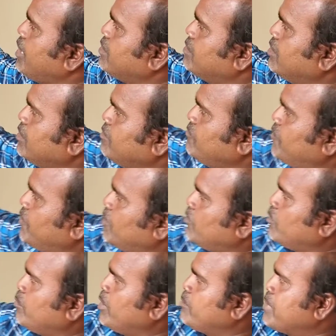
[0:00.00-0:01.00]
Then
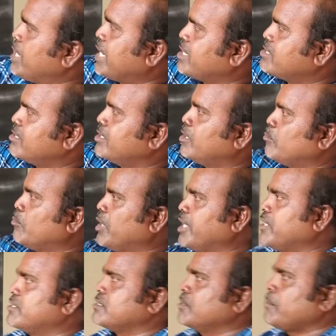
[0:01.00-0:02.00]
followed by bacterial
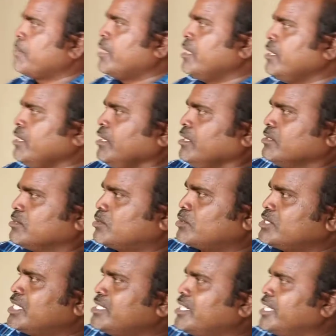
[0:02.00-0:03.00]
blight. So
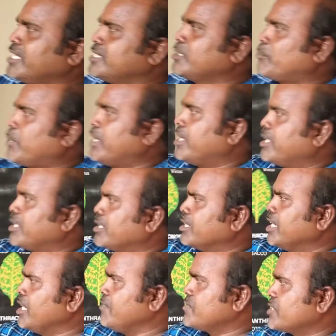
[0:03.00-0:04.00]
generally the plant
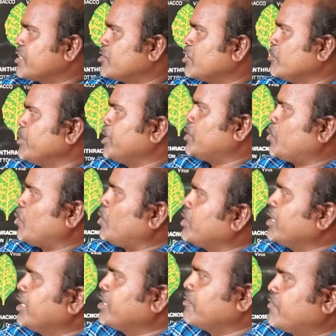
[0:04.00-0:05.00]
leaves will be
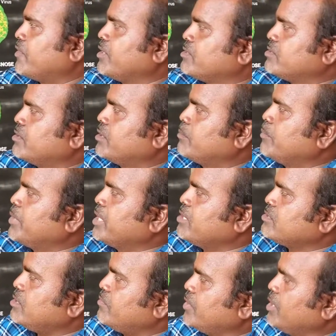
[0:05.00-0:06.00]
totally different
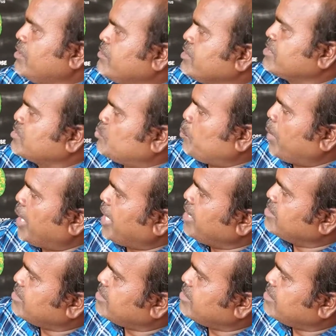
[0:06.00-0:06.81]
because of even the spine